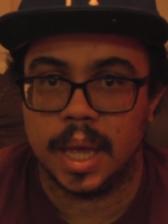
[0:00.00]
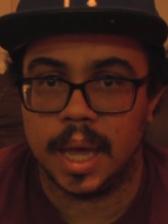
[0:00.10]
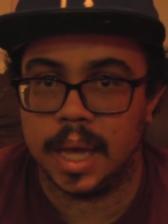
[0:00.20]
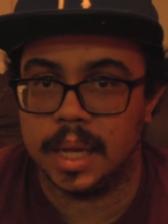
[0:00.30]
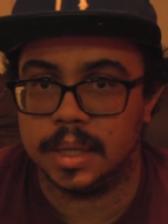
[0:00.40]

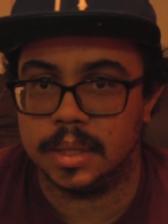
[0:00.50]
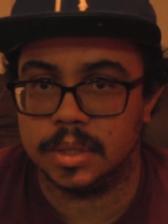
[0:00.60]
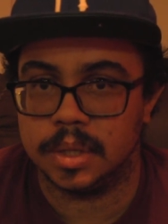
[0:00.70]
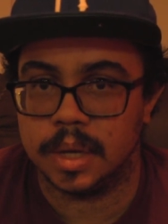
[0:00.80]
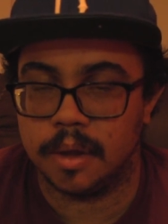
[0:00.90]
and
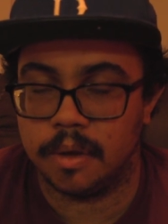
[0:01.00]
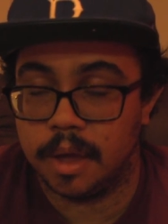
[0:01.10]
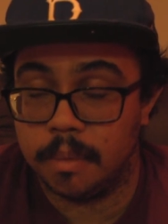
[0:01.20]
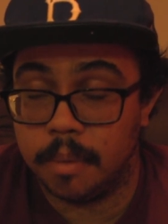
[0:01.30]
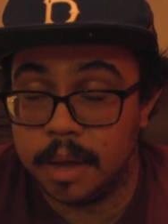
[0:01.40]

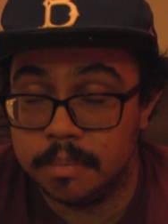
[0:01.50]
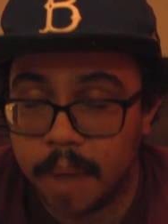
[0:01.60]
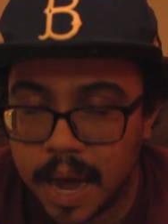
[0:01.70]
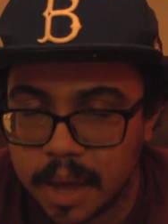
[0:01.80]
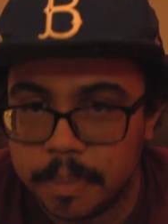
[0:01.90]

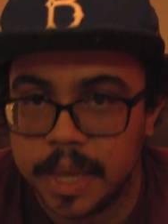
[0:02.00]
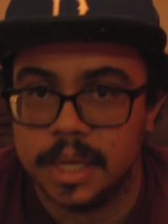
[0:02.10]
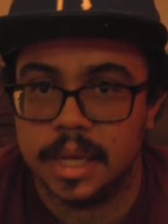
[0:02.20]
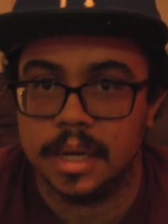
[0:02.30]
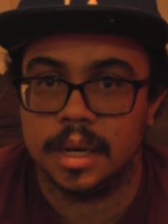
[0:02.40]
in my
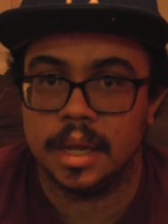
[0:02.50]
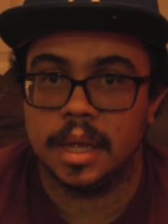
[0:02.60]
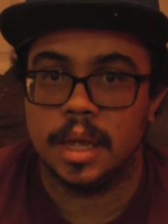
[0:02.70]
opinion,